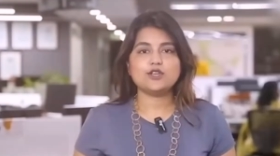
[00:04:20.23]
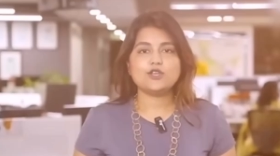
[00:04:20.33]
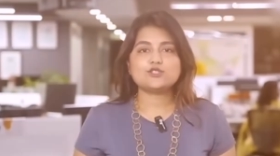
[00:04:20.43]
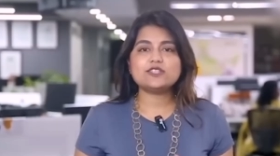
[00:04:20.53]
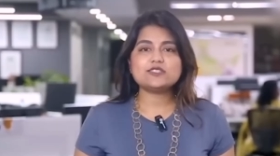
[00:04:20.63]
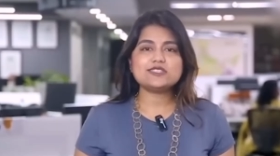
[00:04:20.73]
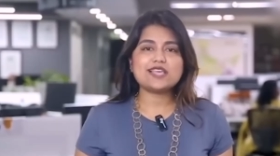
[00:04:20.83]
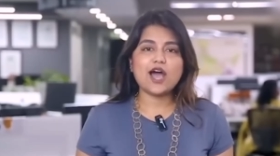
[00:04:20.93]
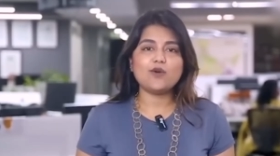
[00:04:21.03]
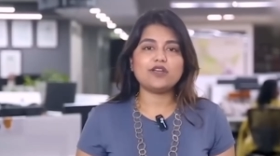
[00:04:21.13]
So this is
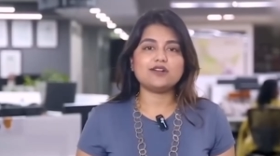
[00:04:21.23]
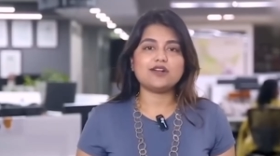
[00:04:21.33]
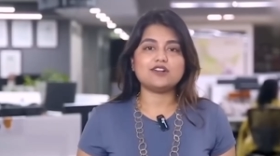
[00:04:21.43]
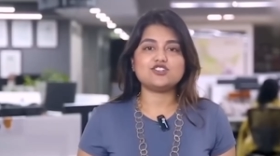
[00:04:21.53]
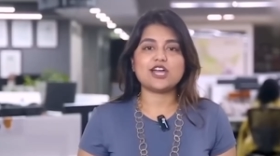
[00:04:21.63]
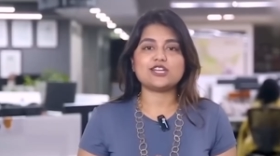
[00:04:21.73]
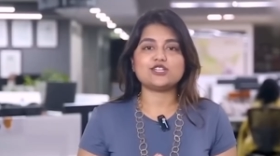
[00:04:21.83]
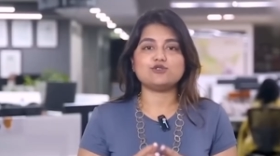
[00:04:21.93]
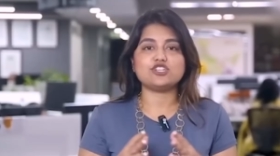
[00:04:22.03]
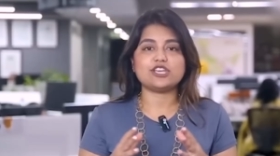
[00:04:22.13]
how Iran tried
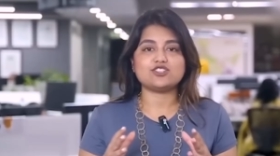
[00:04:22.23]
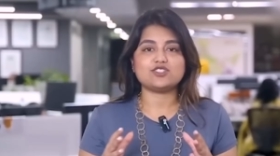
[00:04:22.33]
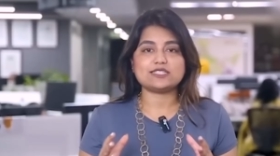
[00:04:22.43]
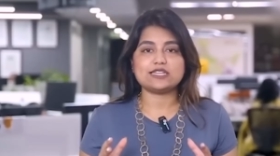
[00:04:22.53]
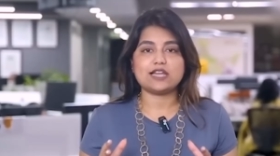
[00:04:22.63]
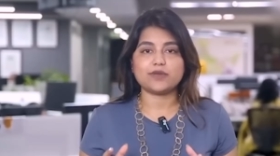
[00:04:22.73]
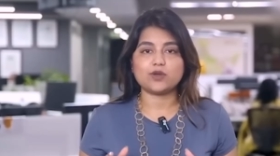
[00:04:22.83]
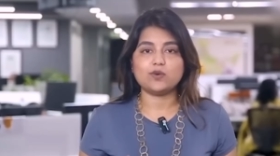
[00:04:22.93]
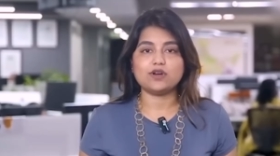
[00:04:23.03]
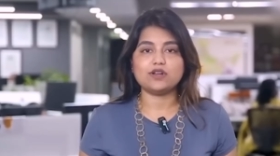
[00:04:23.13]
to change the
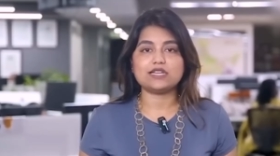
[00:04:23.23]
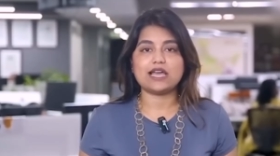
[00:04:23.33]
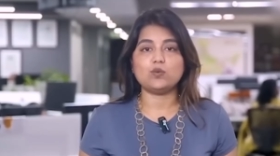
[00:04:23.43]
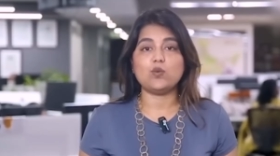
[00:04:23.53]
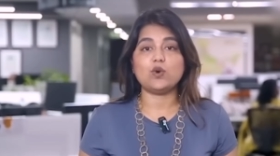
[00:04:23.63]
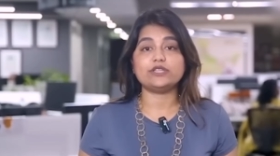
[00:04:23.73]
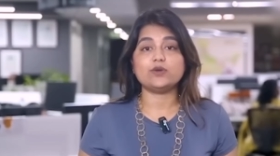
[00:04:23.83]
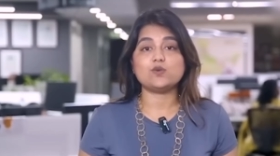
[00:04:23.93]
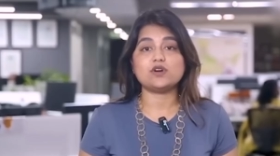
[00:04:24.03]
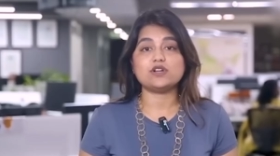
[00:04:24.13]
Islamic world and what the
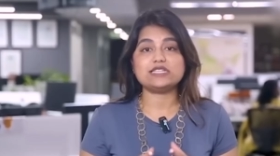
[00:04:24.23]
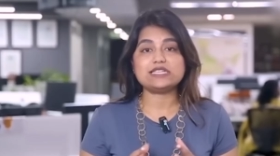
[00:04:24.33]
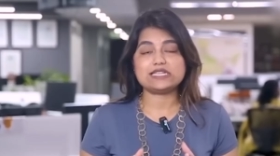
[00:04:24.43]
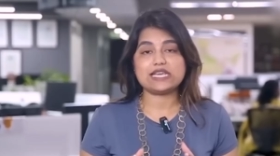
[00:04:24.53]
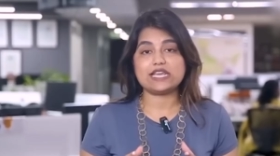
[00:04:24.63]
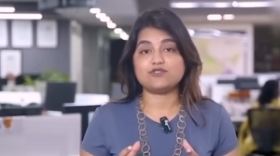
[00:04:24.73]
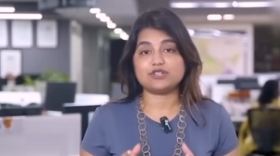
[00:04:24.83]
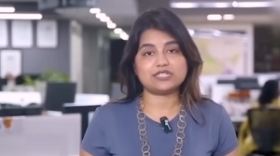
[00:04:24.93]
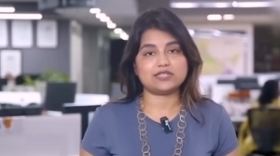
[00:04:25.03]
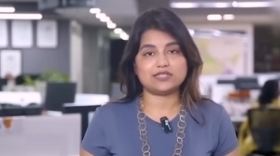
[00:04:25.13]
world did in
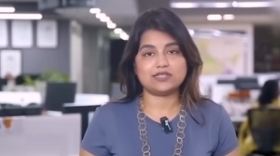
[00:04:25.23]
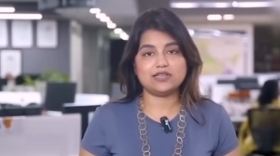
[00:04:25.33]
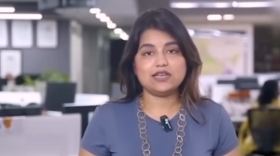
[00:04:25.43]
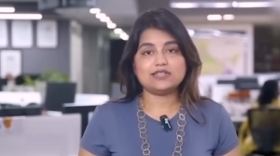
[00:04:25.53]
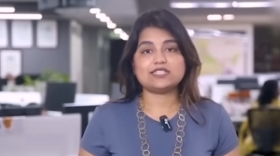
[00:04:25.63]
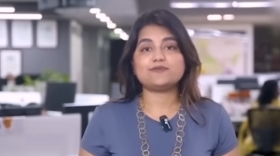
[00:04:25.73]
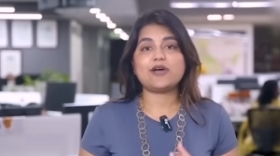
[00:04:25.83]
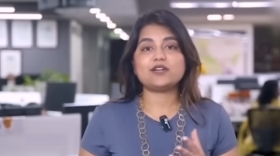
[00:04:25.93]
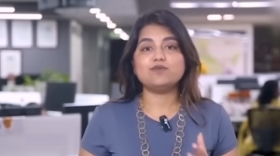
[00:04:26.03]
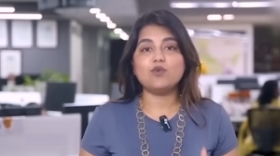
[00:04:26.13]
return.
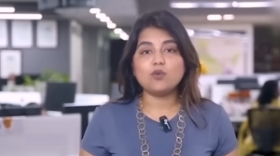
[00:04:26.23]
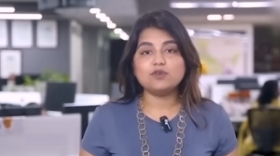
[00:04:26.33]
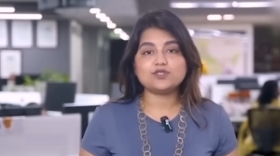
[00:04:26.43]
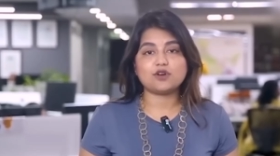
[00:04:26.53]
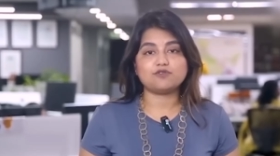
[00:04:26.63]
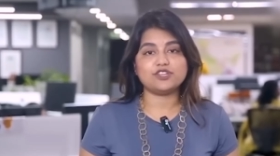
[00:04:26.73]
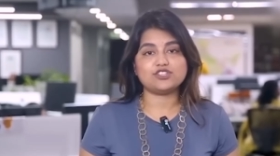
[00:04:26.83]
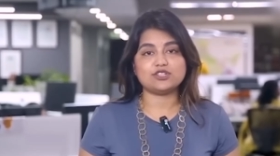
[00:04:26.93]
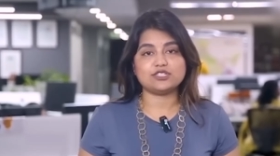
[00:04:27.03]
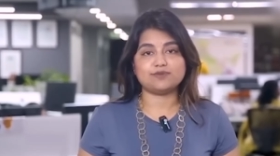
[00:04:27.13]
Despite moments of
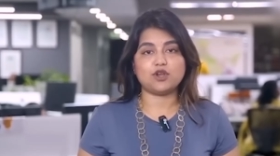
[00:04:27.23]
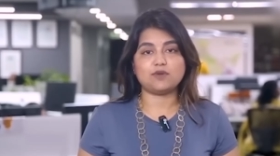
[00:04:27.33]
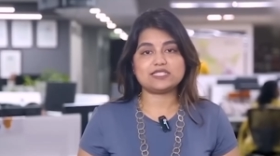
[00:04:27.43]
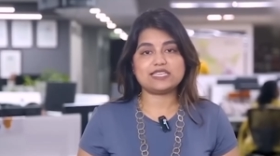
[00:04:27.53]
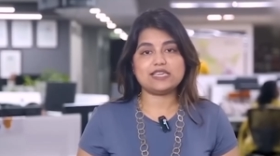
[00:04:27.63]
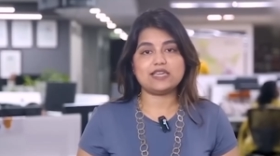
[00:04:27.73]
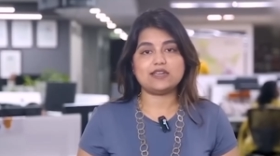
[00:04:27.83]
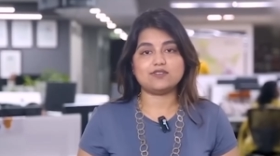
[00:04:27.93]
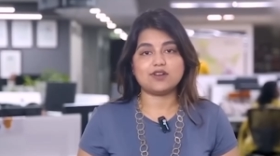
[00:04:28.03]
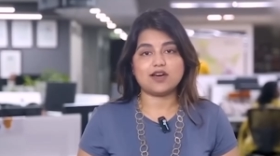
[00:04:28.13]
regional diplomacy,
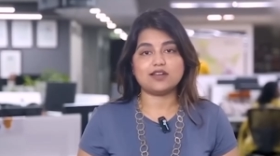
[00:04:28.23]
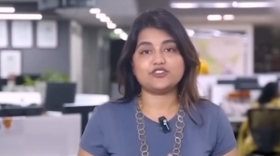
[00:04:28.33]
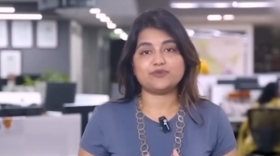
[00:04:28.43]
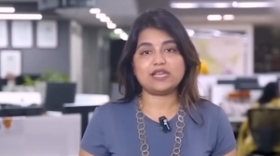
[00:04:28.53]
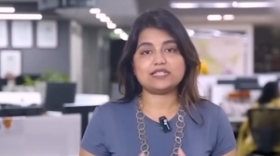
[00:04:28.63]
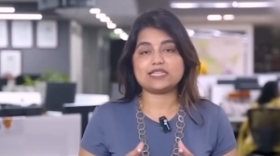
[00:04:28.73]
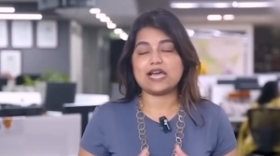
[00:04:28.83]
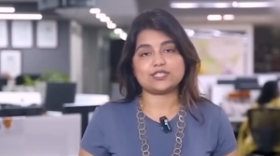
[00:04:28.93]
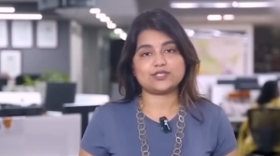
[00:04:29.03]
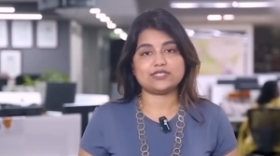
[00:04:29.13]
Iran remains
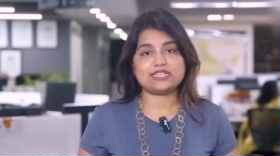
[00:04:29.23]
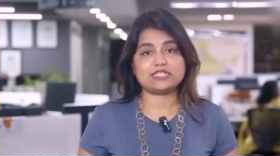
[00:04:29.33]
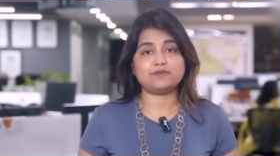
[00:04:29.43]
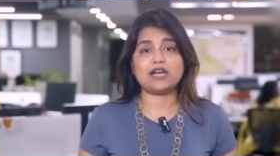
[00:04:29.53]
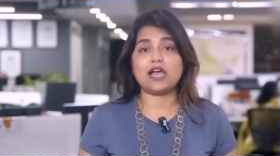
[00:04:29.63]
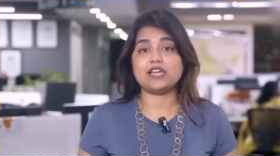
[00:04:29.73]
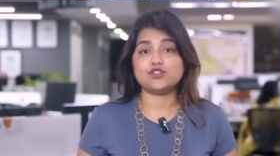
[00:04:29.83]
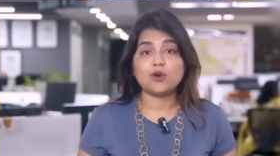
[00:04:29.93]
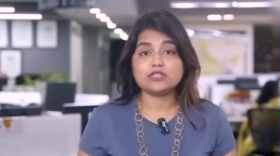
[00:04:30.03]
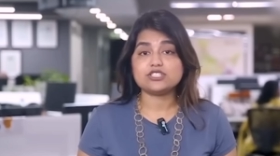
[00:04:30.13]
isolated by
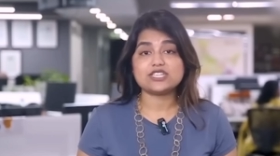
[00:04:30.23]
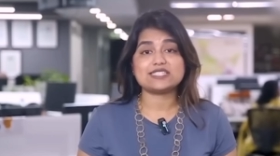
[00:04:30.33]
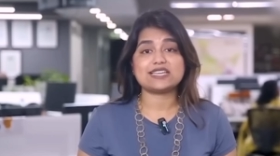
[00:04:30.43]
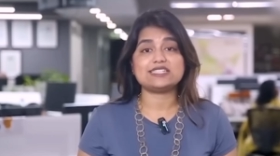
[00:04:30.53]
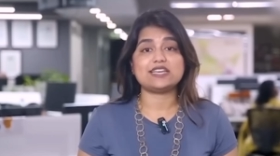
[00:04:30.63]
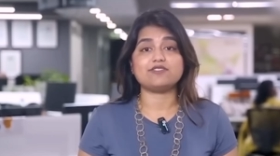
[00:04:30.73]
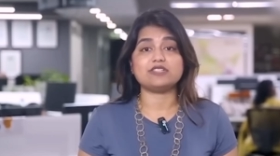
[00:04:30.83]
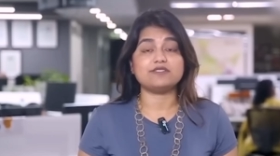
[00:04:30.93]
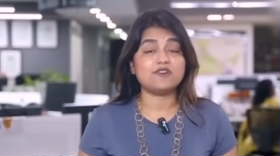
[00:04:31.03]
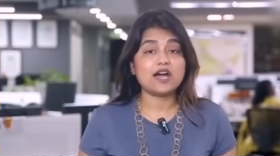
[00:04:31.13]
ideology, sectarian
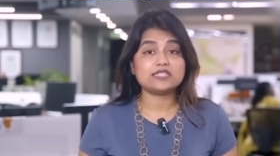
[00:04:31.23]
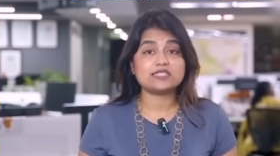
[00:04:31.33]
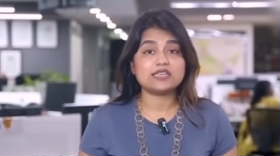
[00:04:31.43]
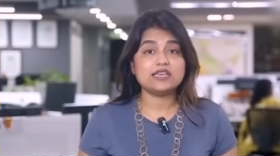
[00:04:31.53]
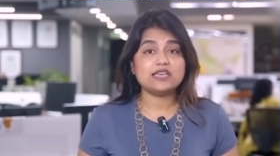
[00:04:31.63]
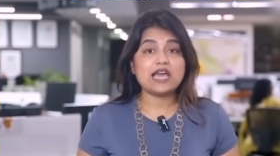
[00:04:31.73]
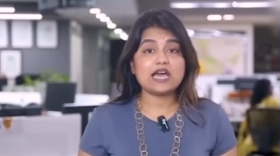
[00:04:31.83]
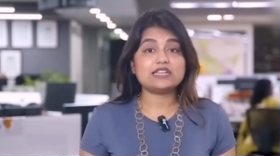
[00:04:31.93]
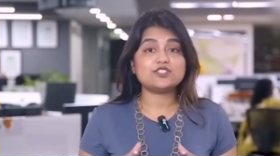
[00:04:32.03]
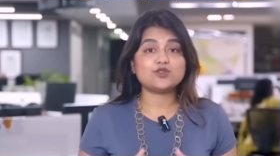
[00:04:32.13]
divides,
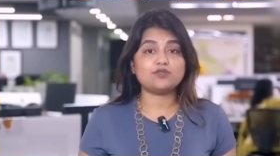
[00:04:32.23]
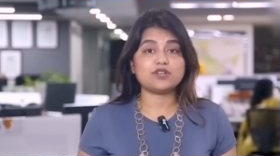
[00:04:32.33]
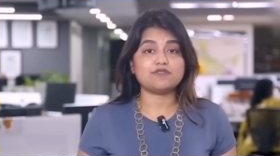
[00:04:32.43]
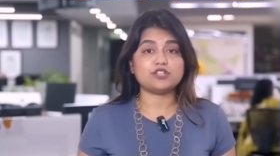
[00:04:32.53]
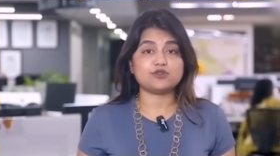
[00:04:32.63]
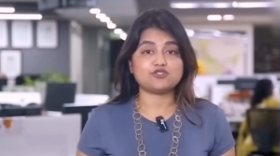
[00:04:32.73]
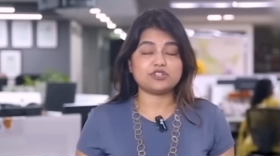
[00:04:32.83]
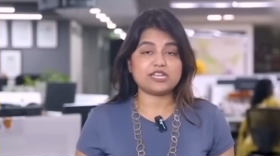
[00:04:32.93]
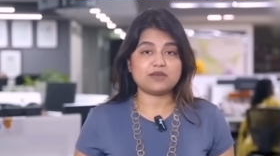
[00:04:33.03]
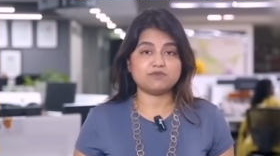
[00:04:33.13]
and its own
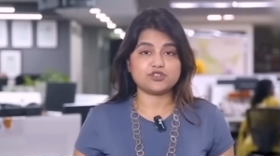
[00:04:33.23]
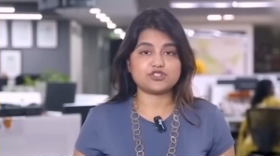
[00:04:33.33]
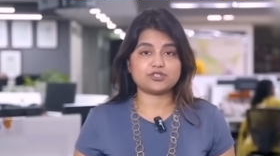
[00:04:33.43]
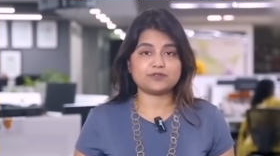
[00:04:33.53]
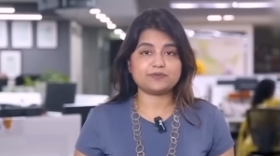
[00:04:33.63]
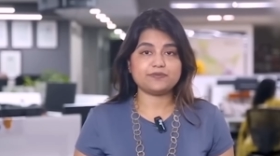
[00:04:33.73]
revolutionary ambition.